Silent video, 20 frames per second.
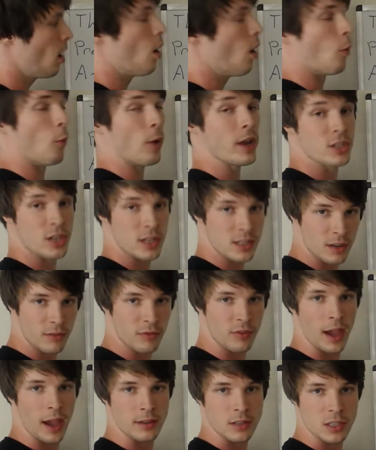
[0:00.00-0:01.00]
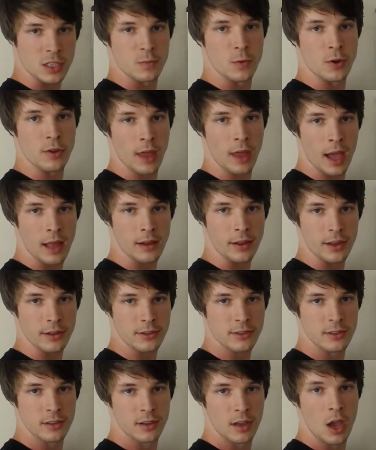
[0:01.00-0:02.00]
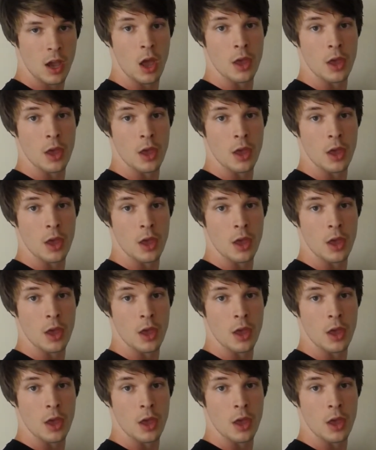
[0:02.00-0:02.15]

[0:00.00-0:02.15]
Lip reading: which is in fact a smooth atlas.